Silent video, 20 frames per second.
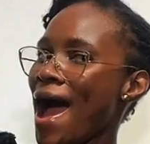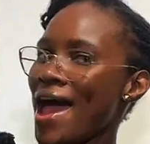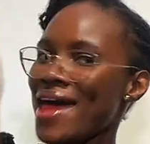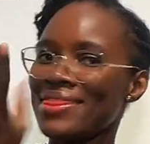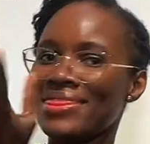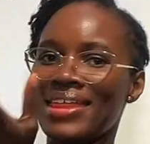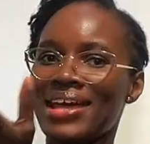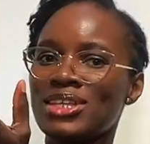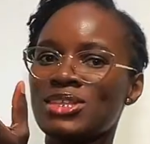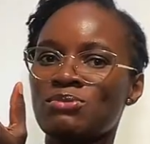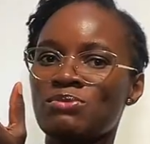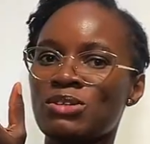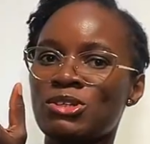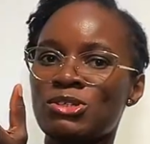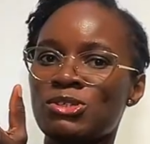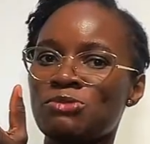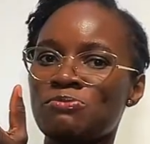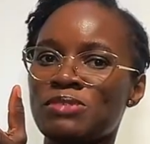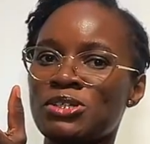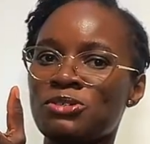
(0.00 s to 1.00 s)
And that's what
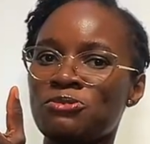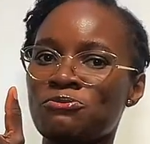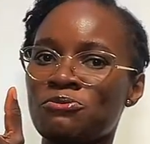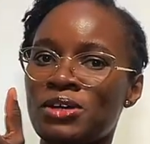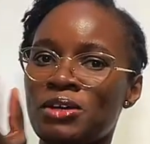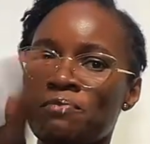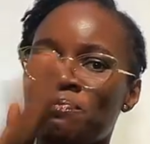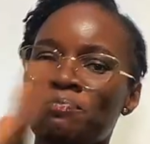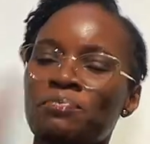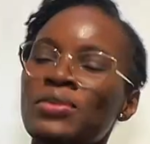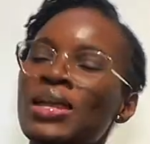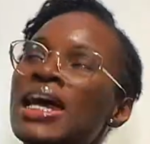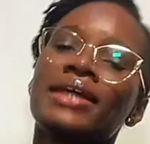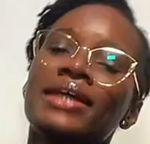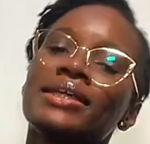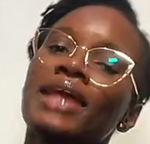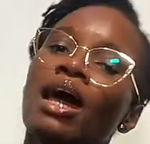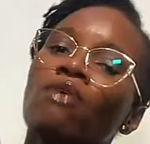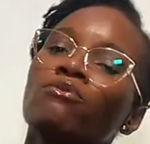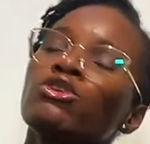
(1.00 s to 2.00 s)
you should be doing.
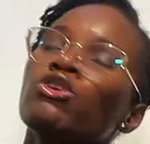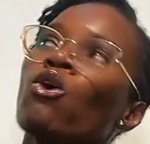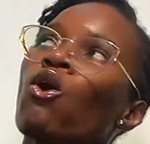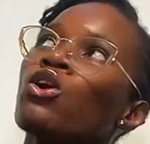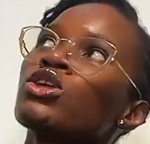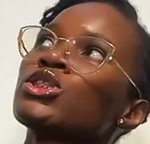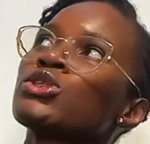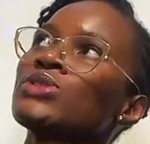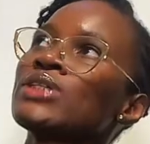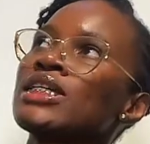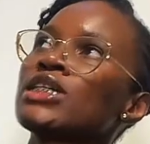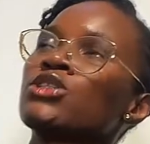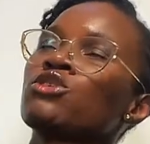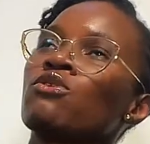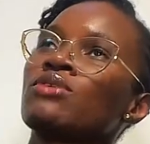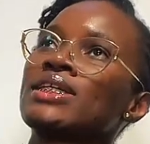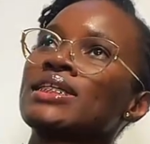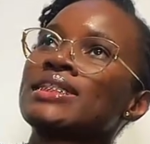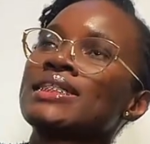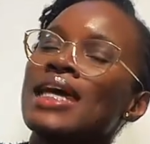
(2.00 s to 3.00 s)
Now, you also need
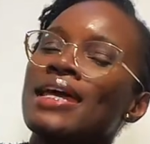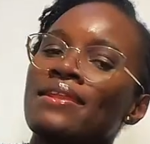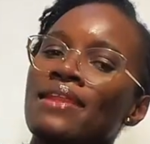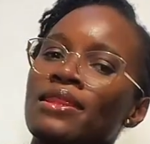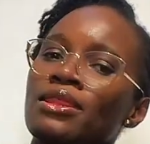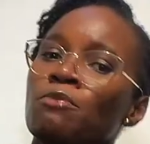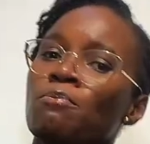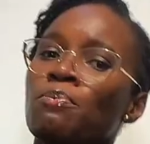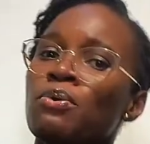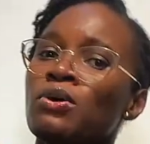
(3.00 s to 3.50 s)
to understand that the